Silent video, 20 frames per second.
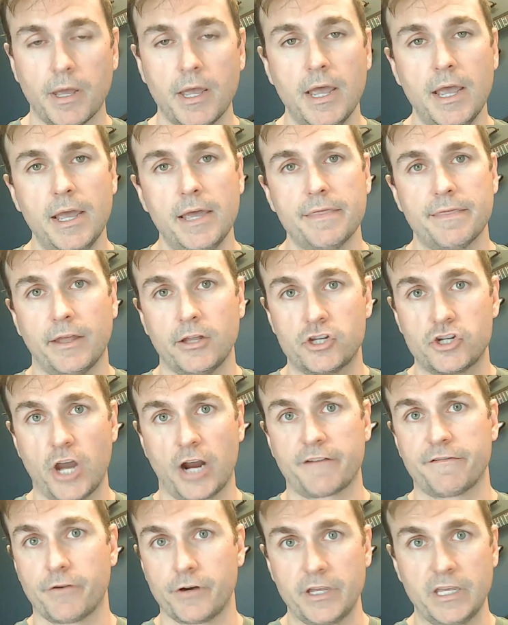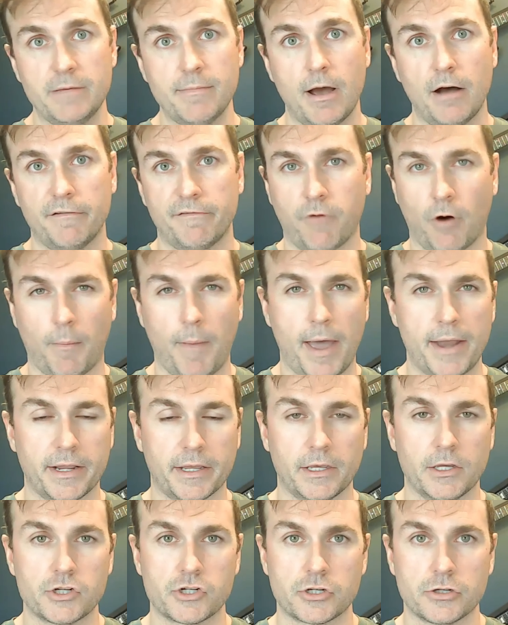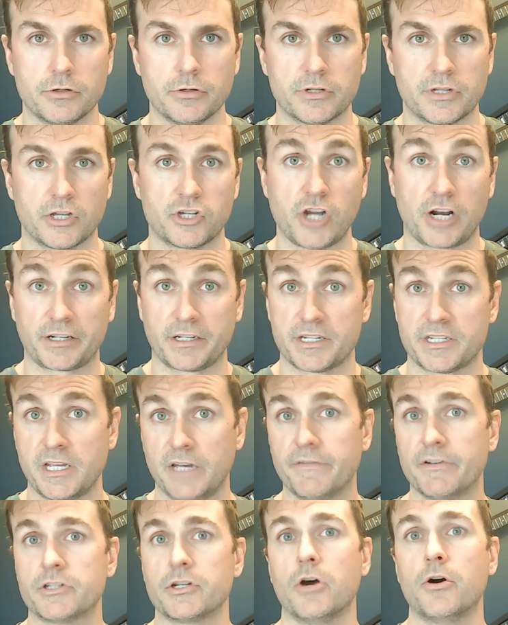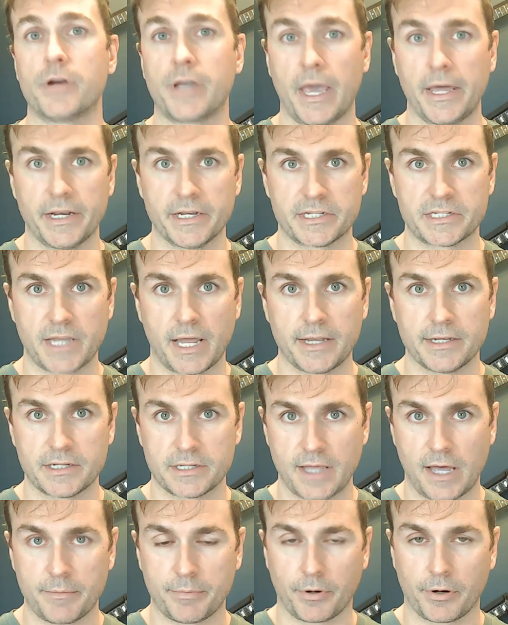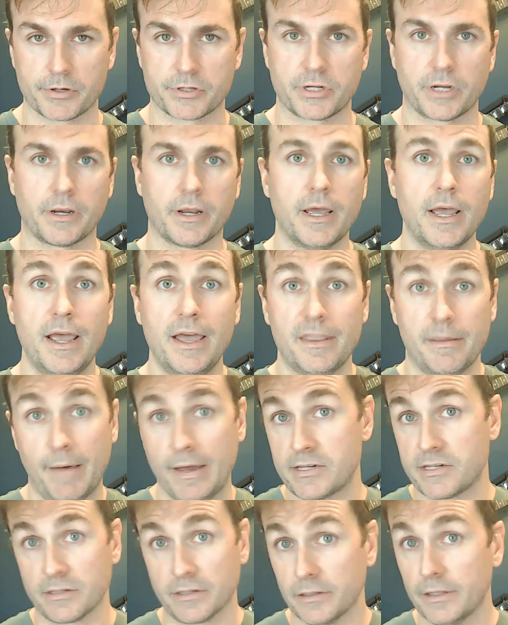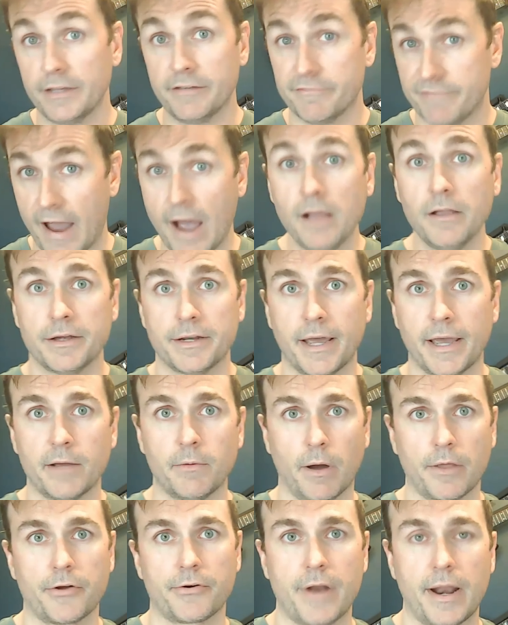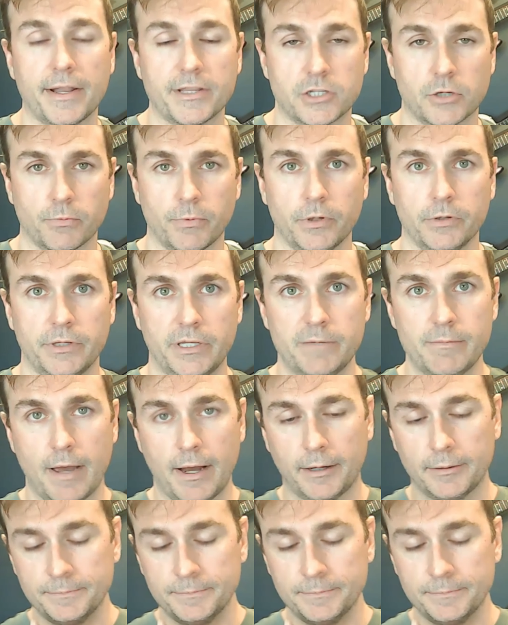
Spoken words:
They check for email formatting issues. They check to see if it's okay to send to that person. They basically validate whether or not it's a real email.